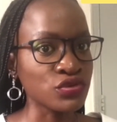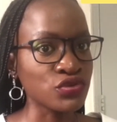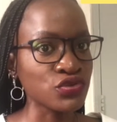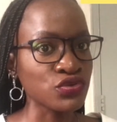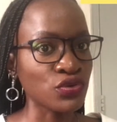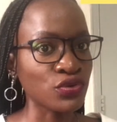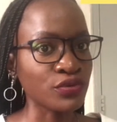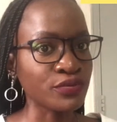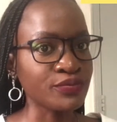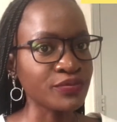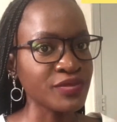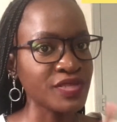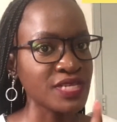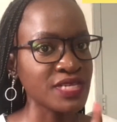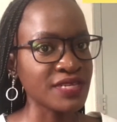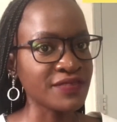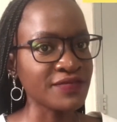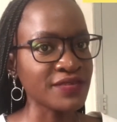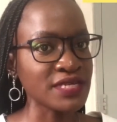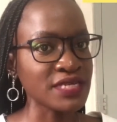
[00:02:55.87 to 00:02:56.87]
So
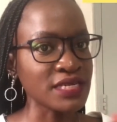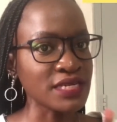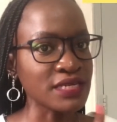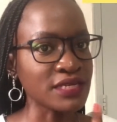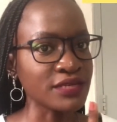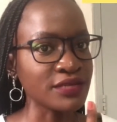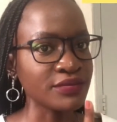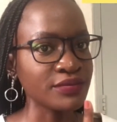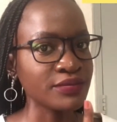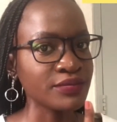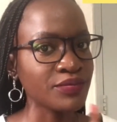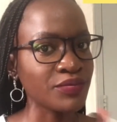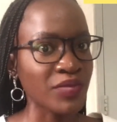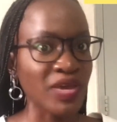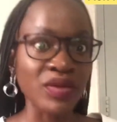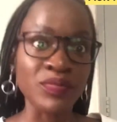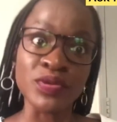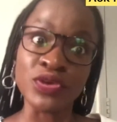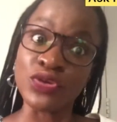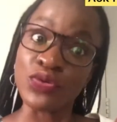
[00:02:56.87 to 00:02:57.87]
definitely,
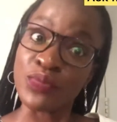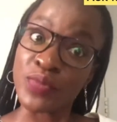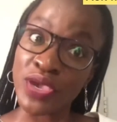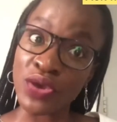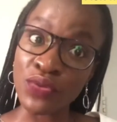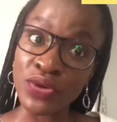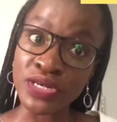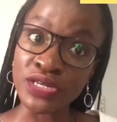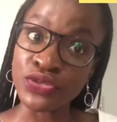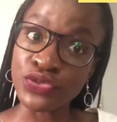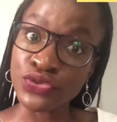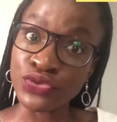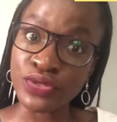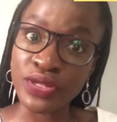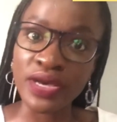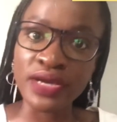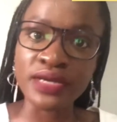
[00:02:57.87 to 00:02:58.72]
maybe you may want to do that.